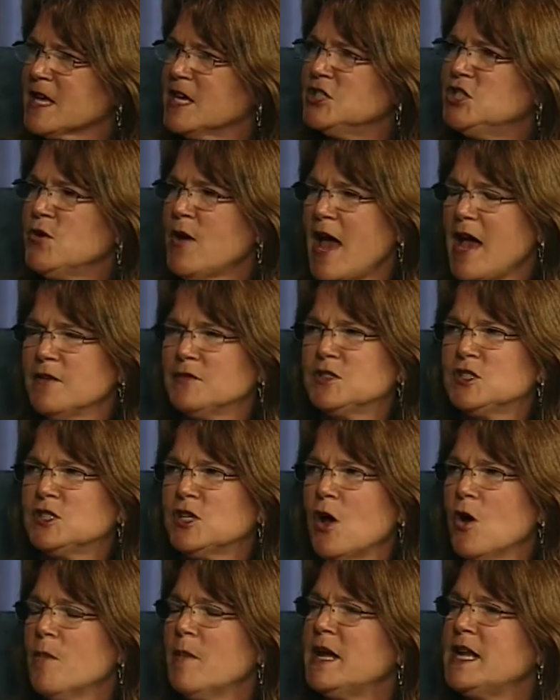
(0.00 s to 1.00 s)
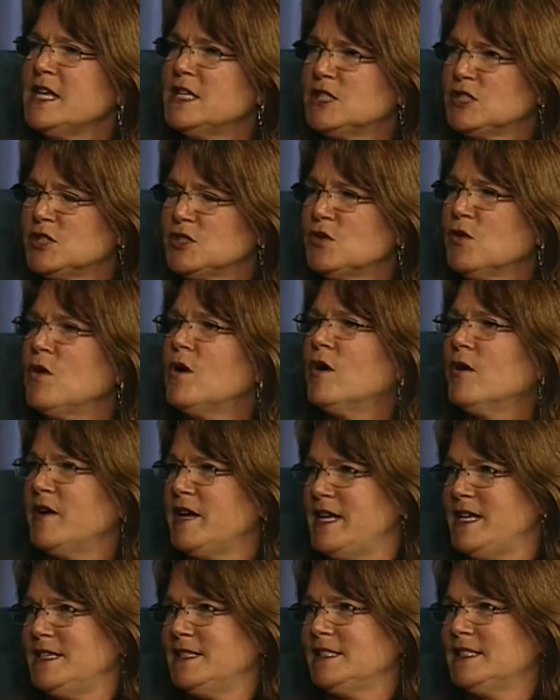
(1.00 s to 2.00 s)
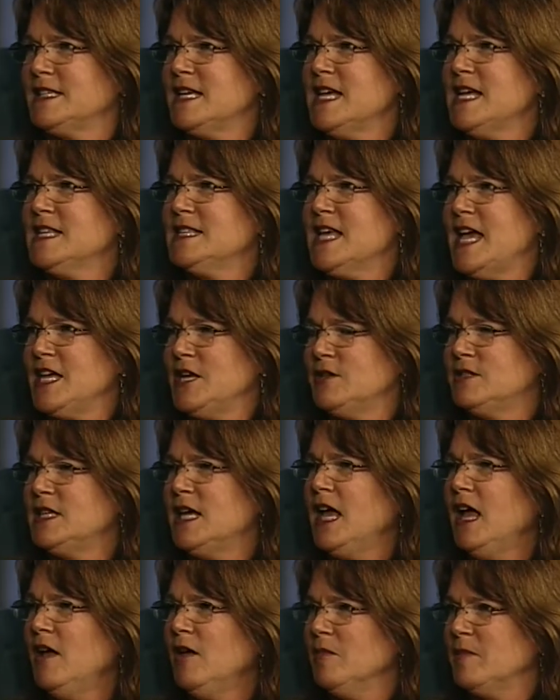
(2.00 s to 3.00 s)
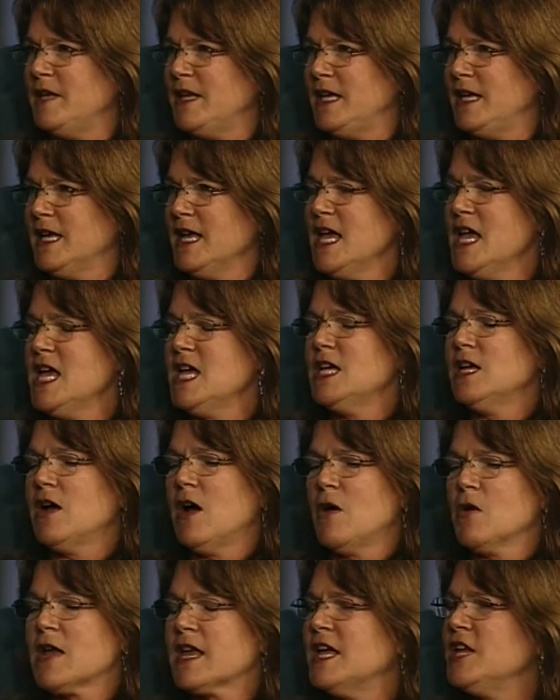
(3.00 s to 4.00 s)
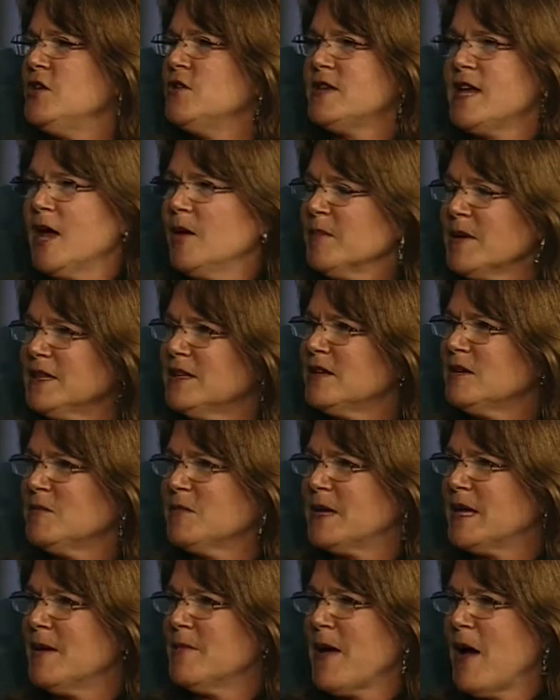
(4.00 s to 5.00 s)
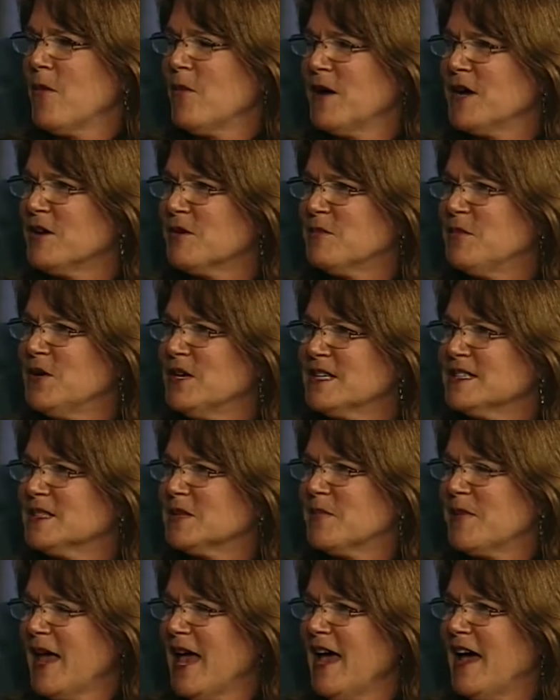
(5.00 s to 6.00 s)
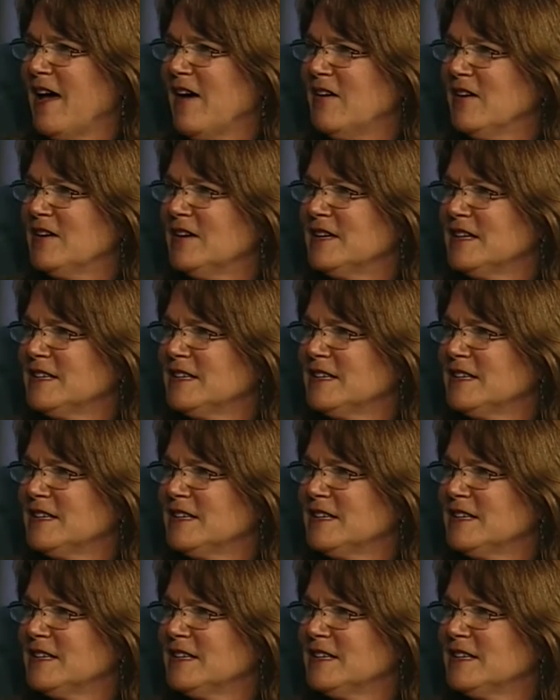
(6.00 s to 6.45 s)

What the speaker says: Because you have so many stories that you tell me. Can you tell me a little bit about what your book is about?